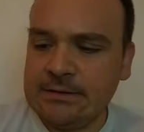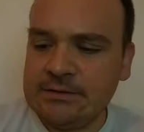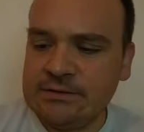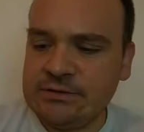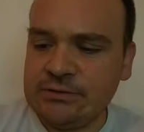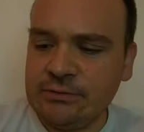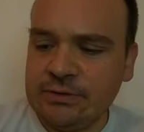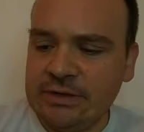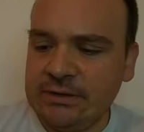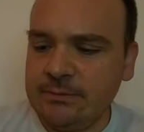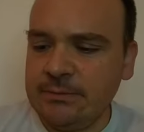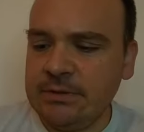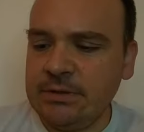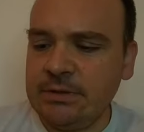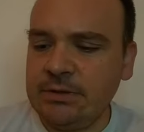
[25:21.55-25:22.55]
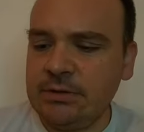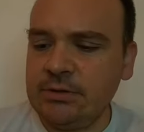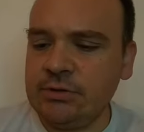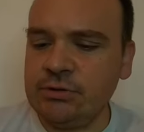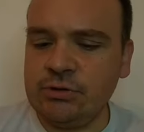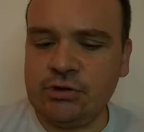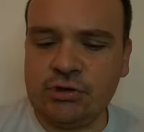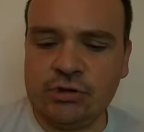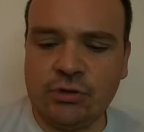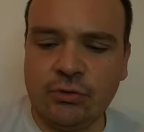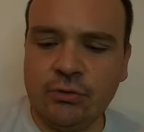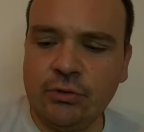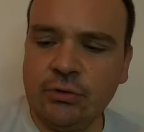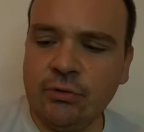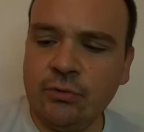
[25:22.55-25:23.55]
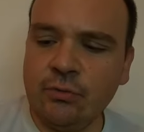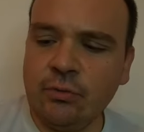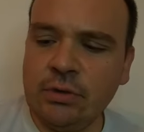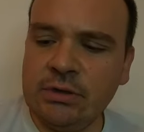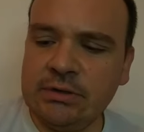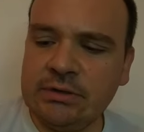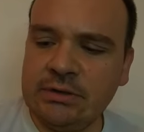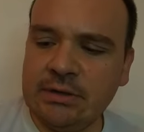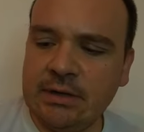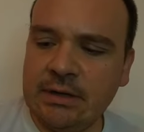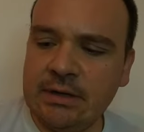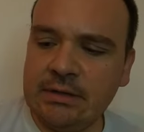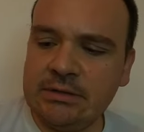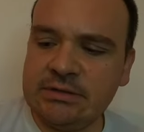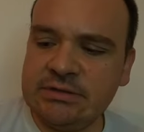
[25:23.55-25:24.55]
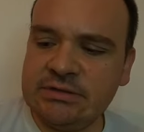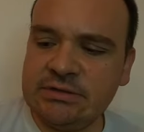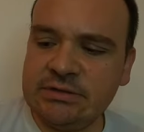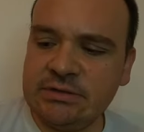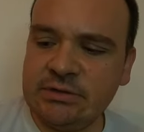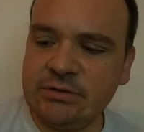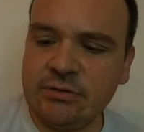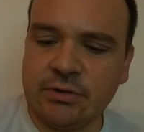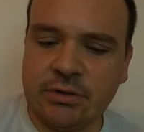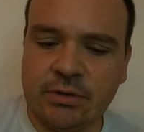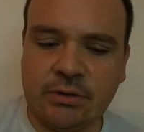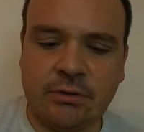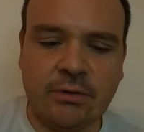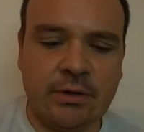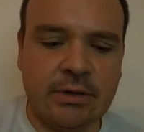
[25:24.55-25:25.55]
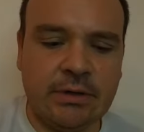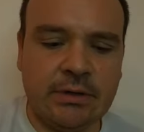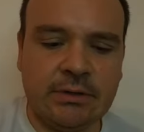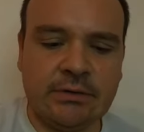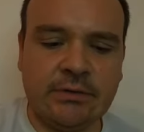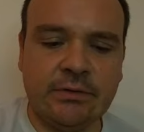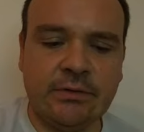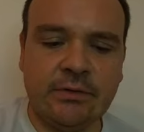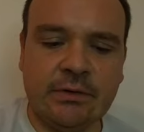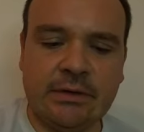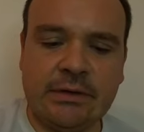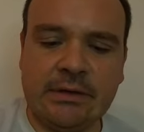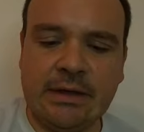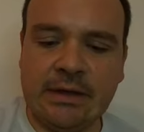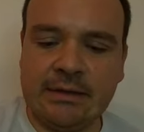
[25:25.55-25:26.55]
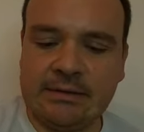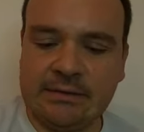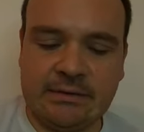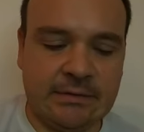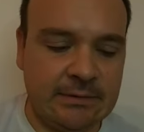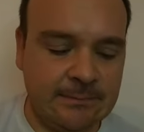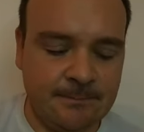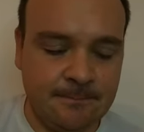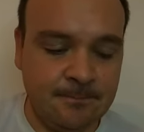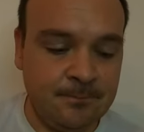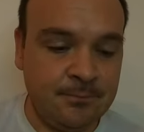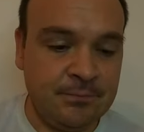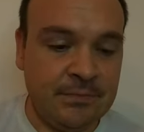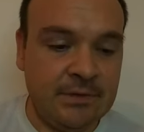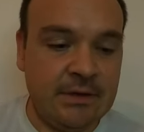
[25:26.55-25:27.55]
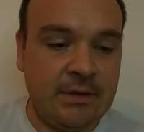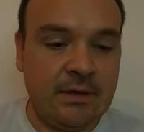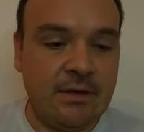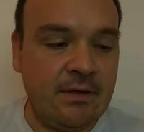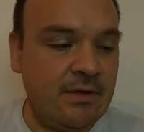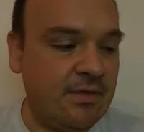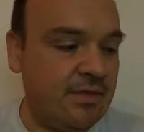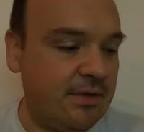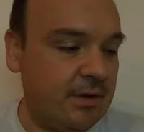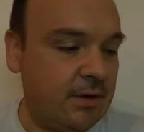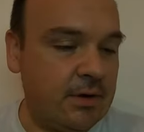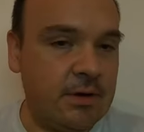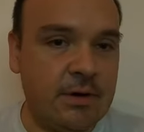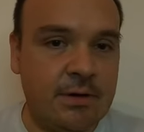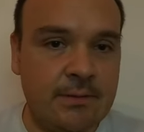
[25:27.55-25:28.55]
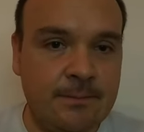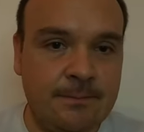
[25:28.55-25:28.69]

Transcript: So let me show you what else you're going to get there.